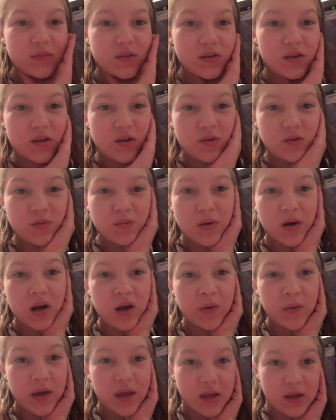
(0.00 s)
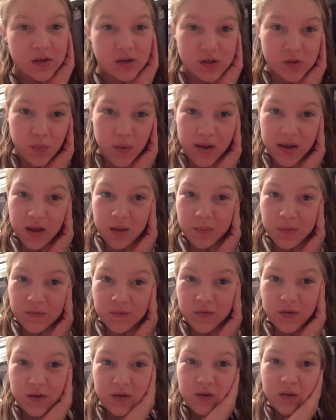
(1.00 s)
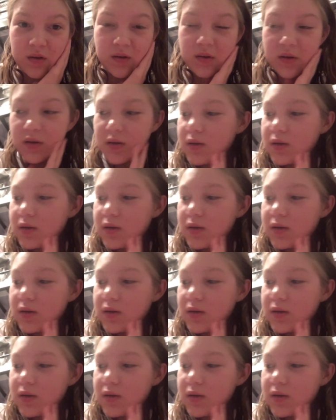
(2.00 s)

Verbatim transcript: So tomorrow I can just wake up and feel